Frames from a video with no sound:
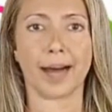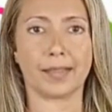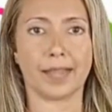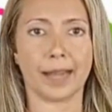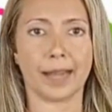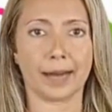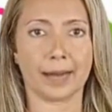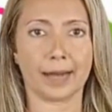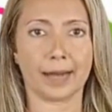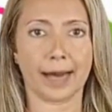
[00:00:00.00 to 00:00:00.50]
has a
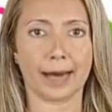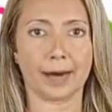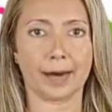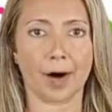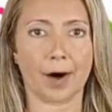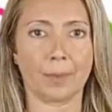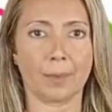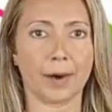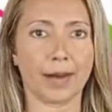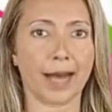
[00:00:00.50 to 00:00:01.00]
unique
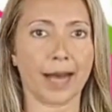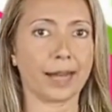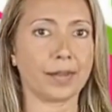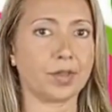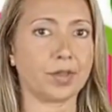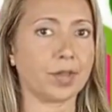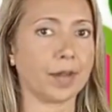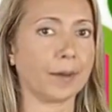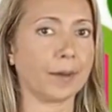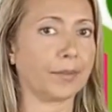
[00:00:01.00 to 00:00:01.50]

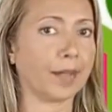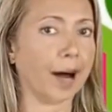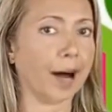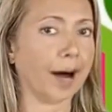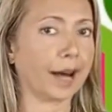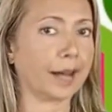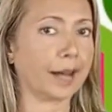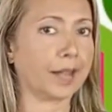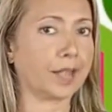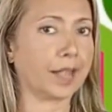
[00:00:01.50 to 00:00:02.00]
combination of
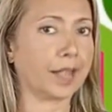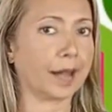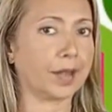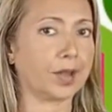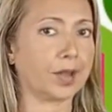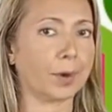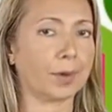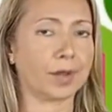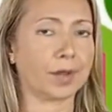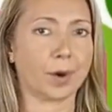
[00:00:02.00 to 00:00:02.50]
9
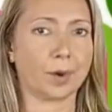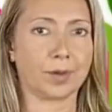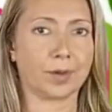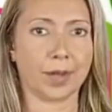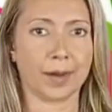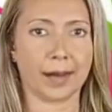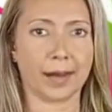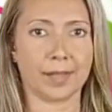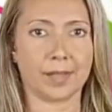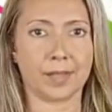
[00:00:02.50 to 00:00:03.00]
essential
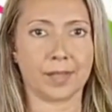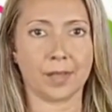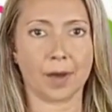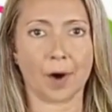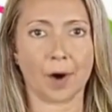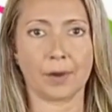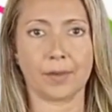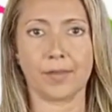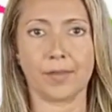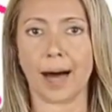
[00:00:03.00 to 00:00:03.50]
nutrients
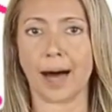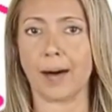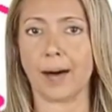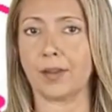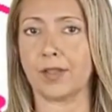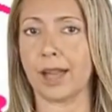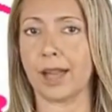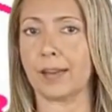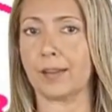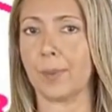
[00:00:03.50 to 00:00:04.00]
not
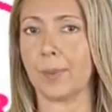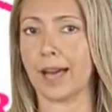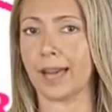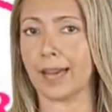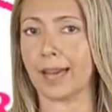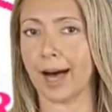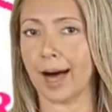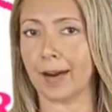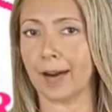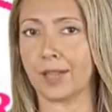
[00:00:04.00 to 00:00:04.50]
found in
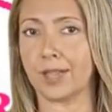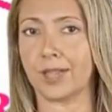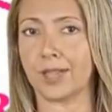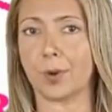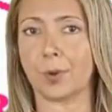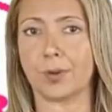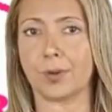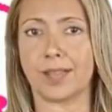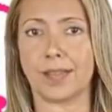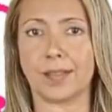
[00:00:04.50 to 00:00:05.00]
many other
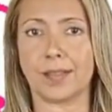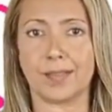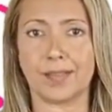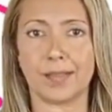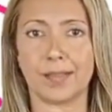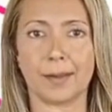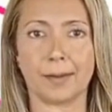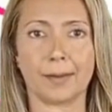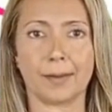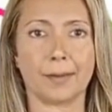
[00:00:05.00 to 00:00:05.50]

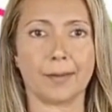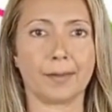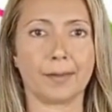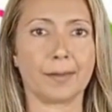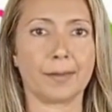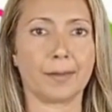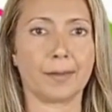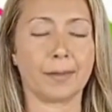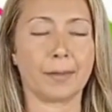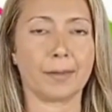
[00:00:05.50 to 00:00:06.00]
sources.
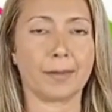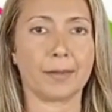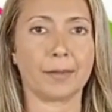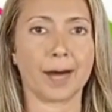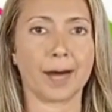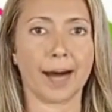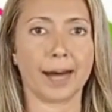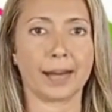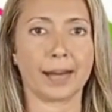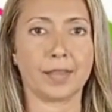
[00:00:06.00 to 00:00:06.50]

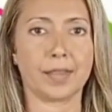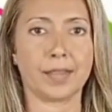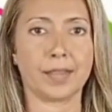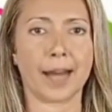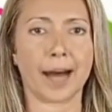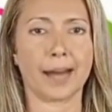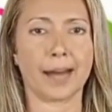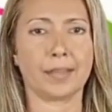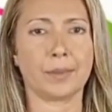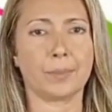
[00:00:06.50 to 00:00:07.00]
And in
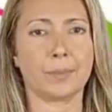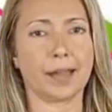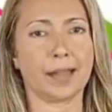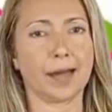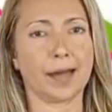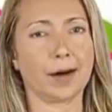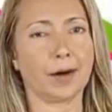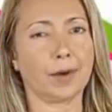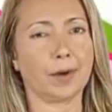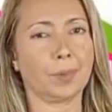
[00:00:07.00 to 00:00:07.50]
today's
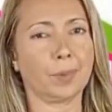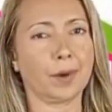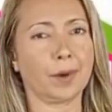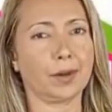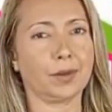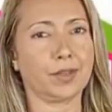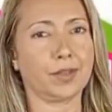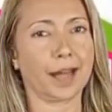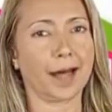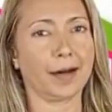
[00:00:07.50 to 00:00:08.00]
video,
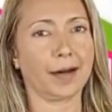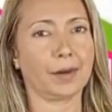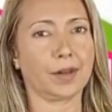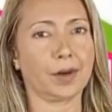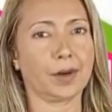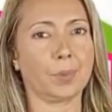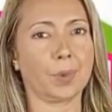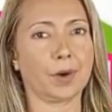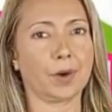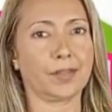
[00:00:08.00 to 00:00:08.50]
we'll tell
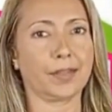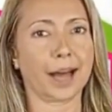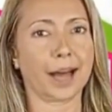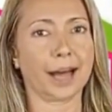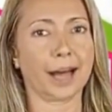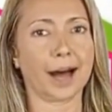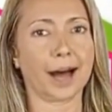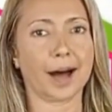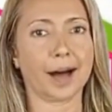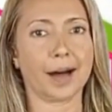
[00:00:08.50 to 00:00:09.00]
you what
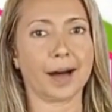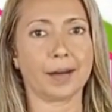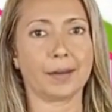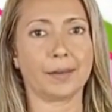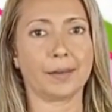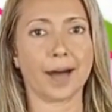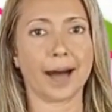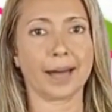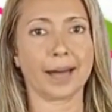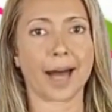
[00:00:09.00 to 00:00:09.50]
they are
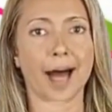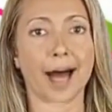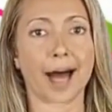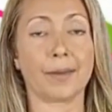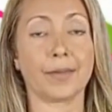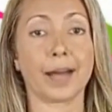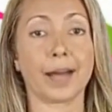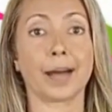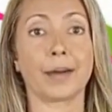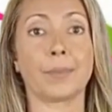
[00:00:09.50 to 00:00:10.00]
and
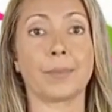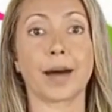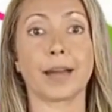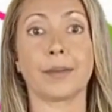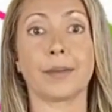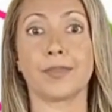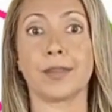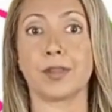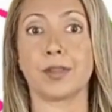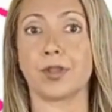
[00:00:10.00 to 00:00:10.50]
how they are
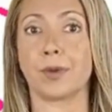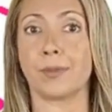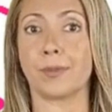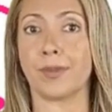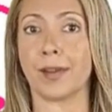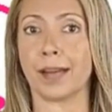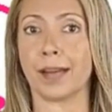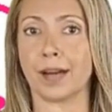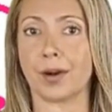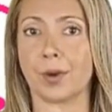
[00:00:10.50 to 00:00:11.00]
beneficial
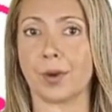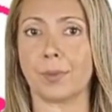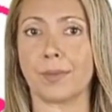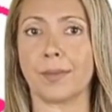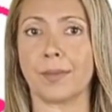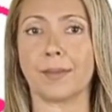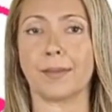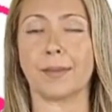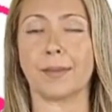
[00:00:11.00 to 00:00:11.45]
for you.